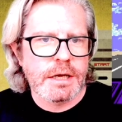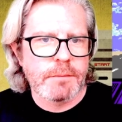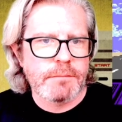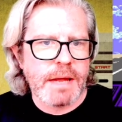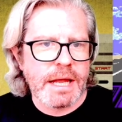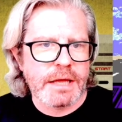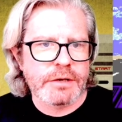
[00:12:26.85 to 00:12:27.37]
a
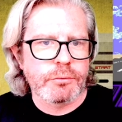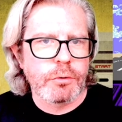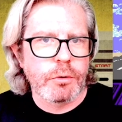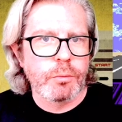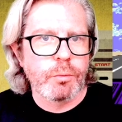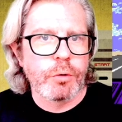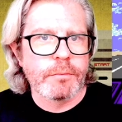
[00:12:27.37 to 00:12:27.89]
man or
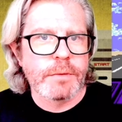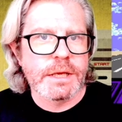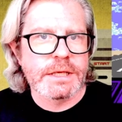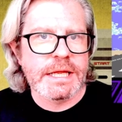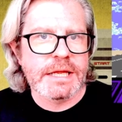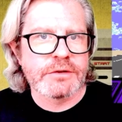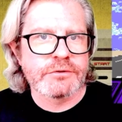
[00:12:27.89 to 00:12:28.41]
a
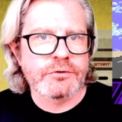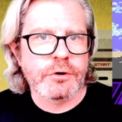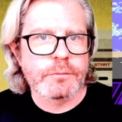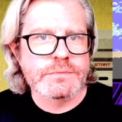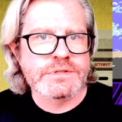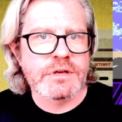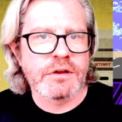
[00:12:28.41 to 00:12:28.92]
woman in
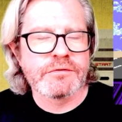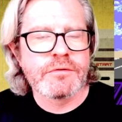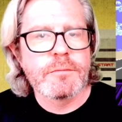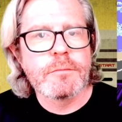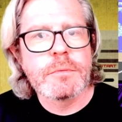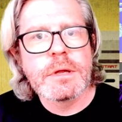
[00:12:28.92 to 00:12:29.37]
terms of